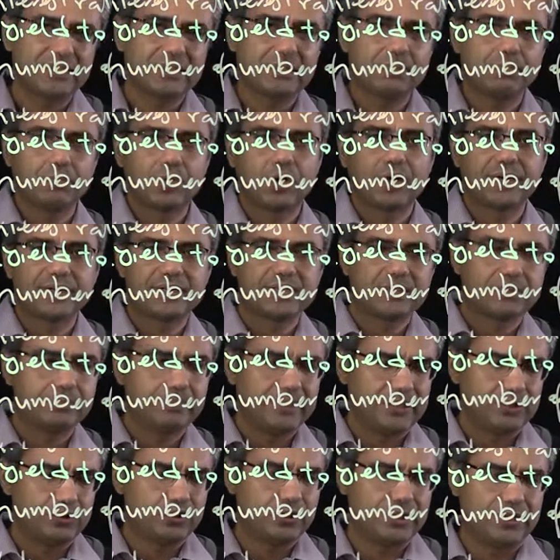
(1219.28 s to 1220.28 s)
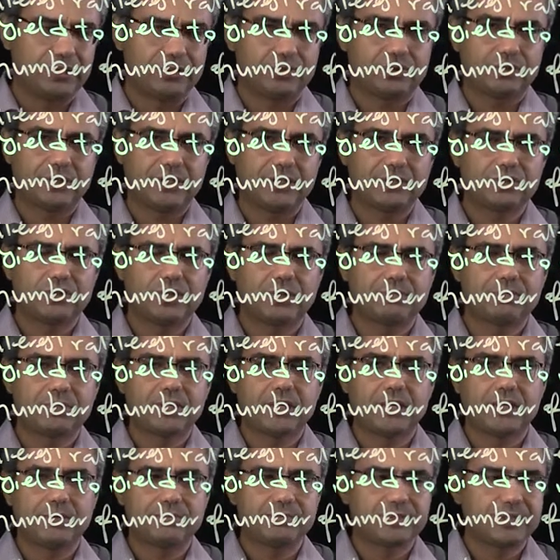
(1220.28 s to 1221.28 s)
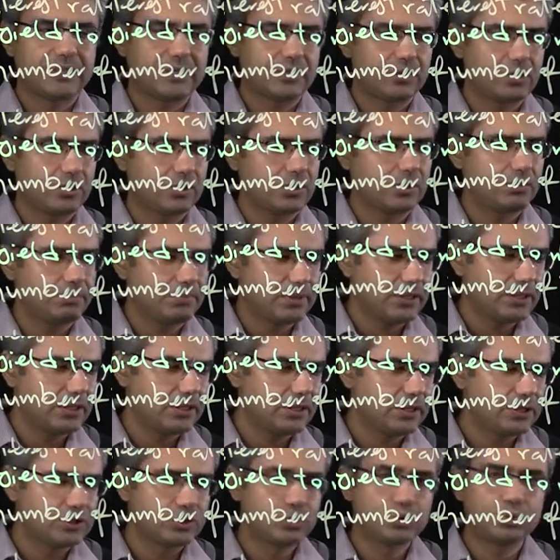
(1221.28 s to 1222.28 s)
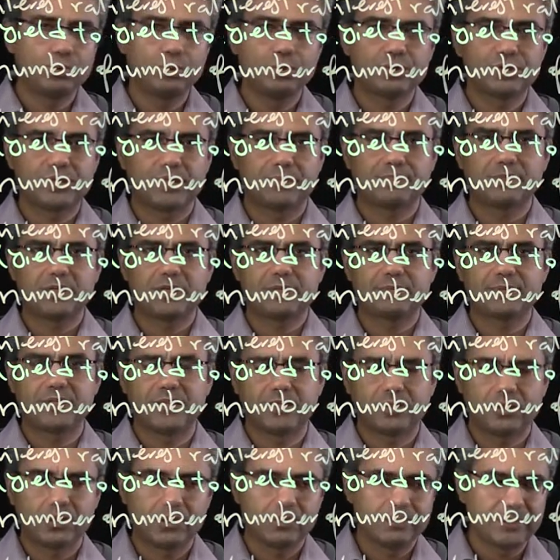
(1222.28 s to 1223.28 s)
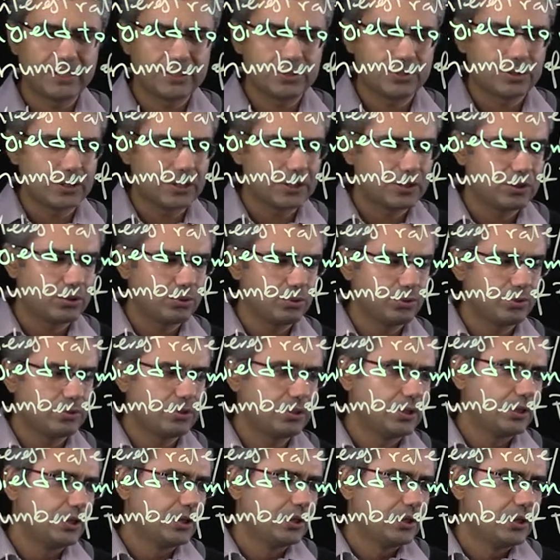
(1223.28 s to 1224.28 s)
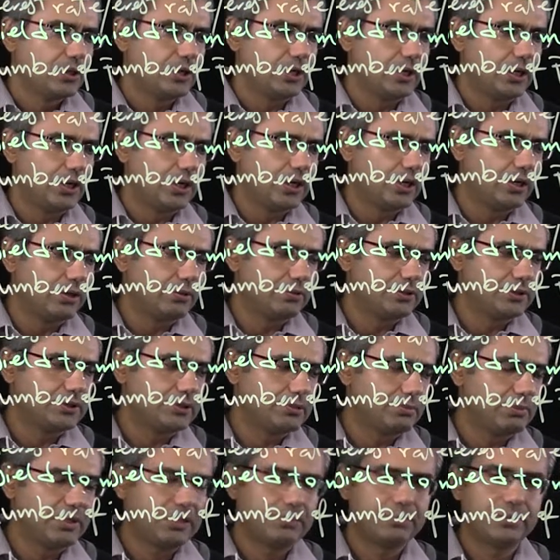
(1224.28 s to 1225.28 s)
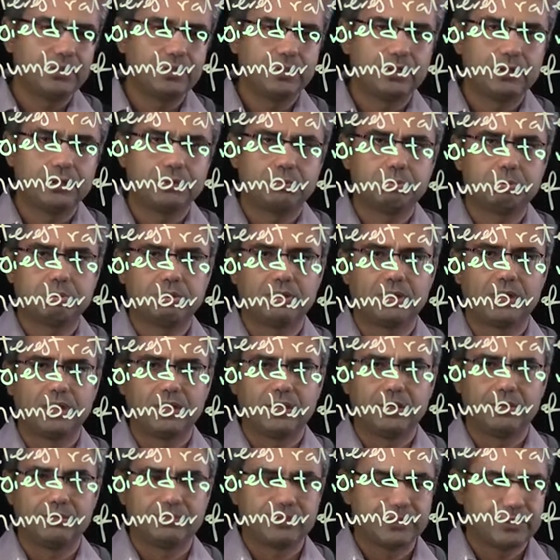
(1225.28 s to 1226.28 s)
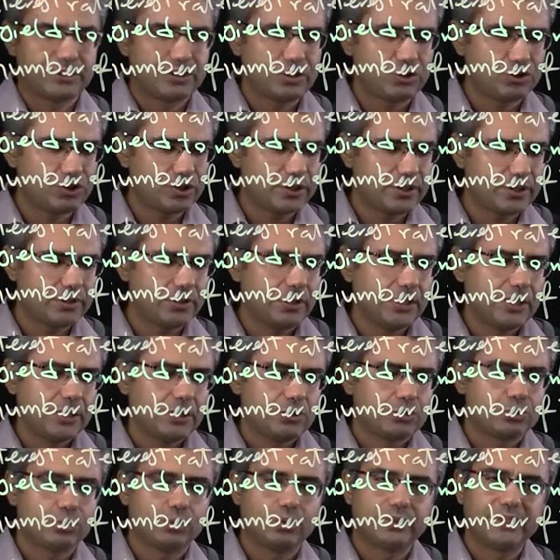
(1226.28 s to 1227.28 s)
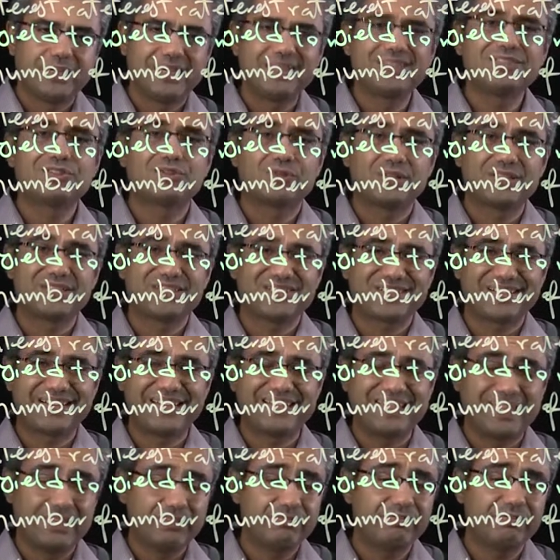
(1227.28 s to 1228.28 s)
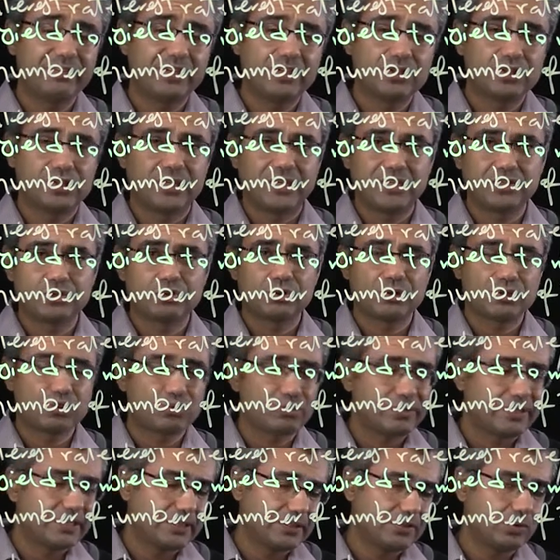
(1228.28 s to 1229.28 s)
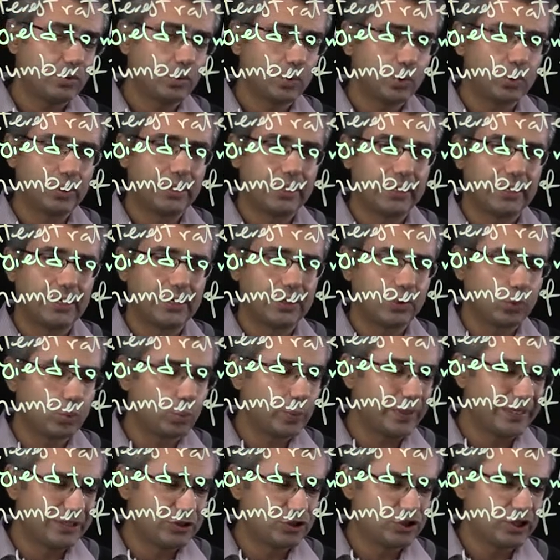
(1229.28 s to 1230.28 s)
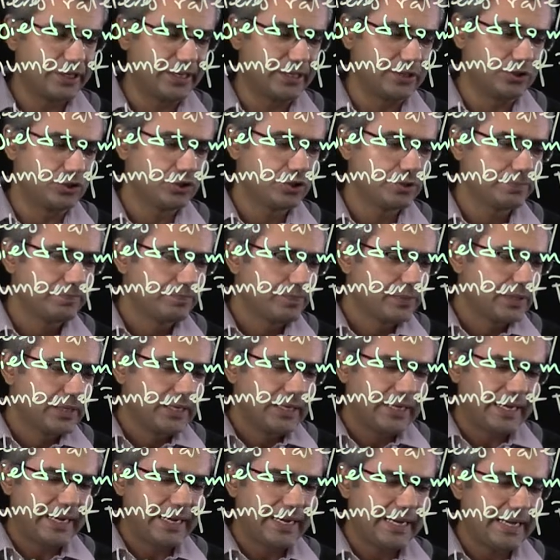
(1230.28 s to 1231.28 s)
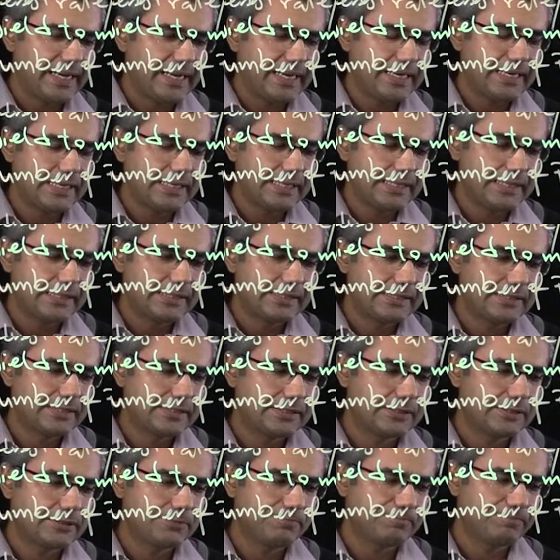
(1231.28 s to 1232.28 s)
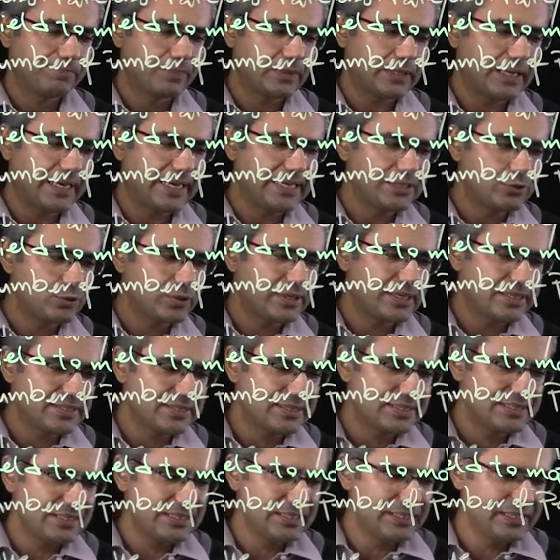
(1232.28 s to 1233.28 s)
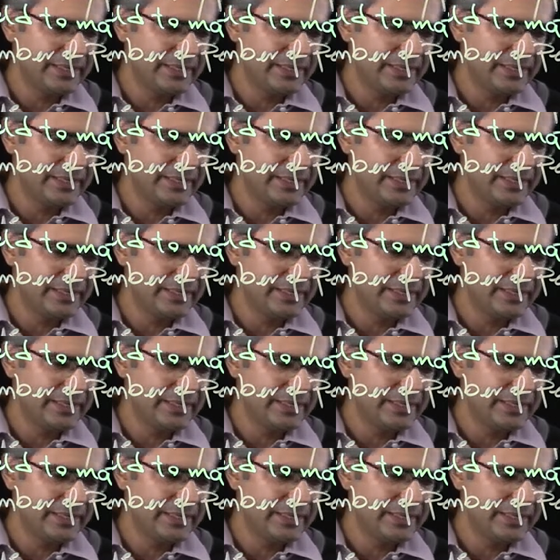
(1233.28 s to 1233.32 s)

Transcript: in the market may change, right? Sometimes the economy is good, sometimes the economy is not good. It's maybe recession, so the interest rate, inflation interest rate will change. And as you can see